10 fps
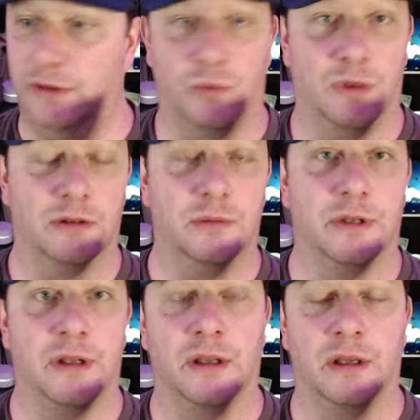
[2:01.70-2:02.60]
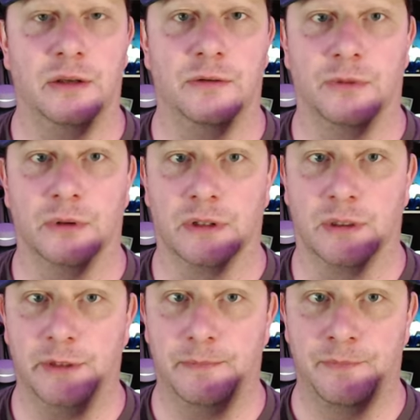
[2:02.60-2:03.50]
welcome and thank you for
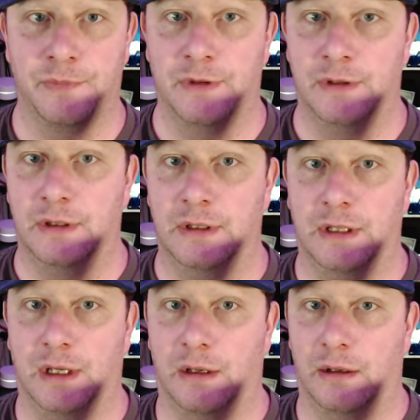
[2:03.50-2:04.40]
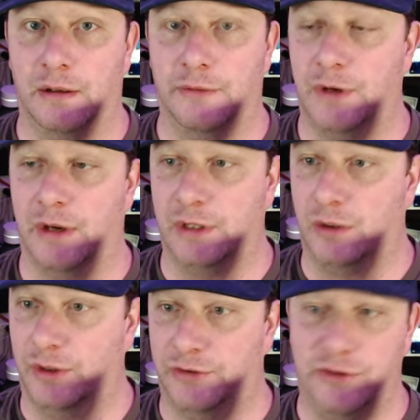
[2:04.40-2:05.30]
coming. Uh, if you have any
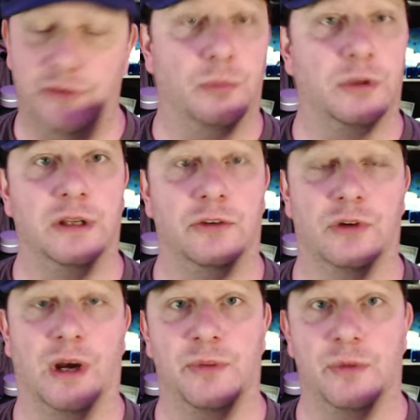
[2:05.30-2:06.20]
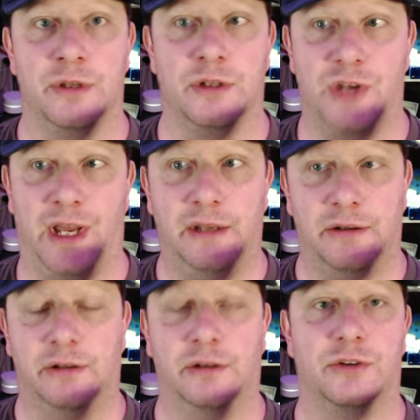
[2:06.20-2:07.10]
questions, please drop them in the chat.
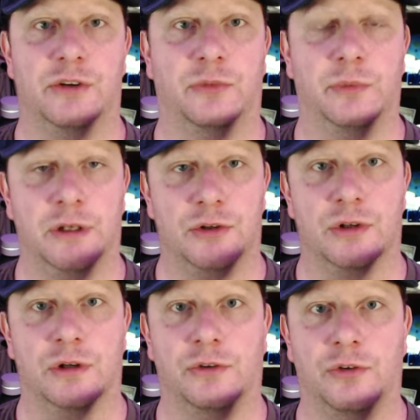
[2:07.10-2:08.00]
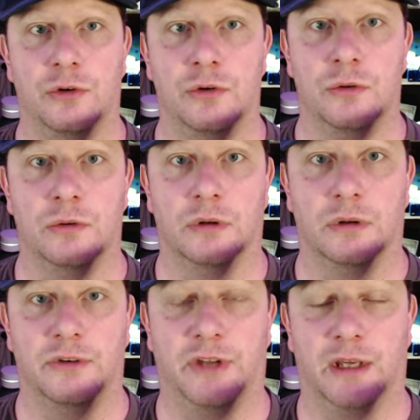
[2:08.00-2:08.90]
Just make sure to
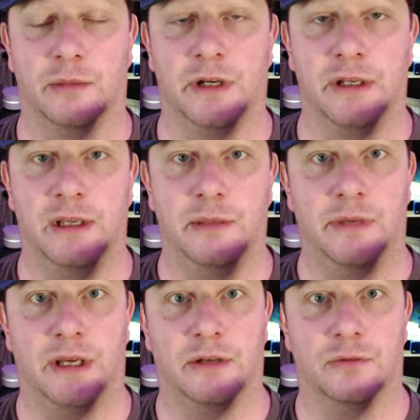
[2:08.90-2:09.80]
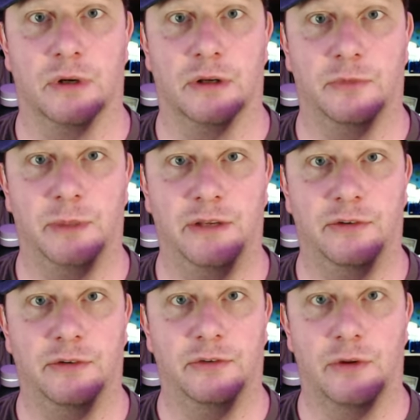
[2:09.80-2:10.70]
tag my name at Raw
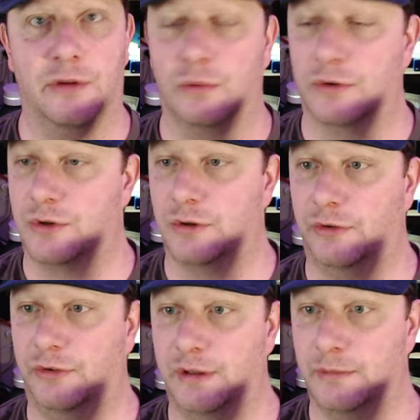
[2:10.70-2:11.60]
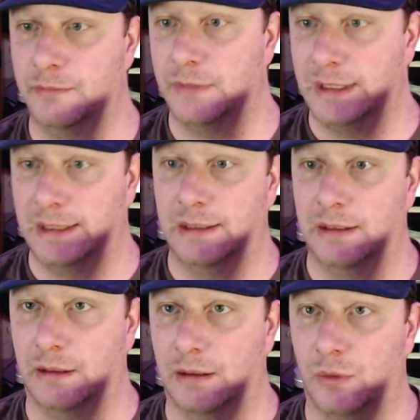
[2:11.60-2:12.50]
Space so that we're sure to see them.
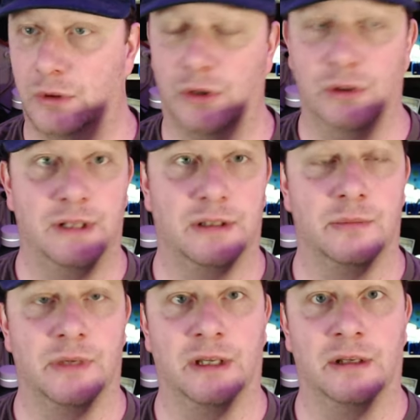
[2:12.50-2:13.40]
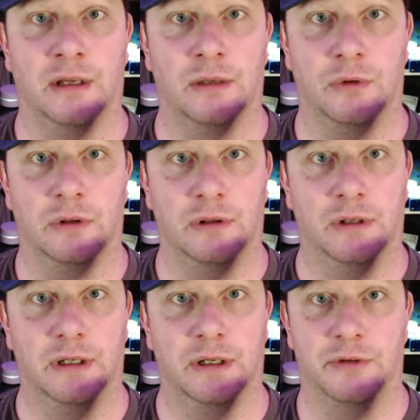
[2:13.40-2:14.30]
Uh, we'll collate them and I will
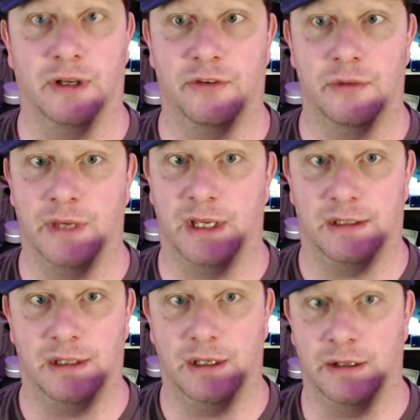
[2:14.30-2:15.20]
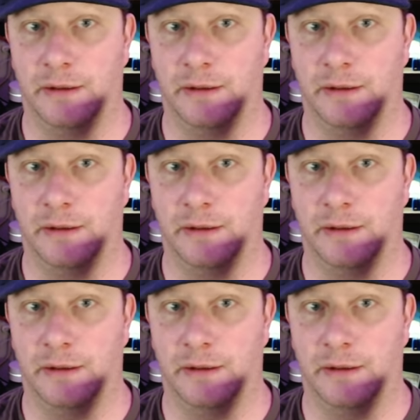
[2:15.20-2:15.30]
address them at the end.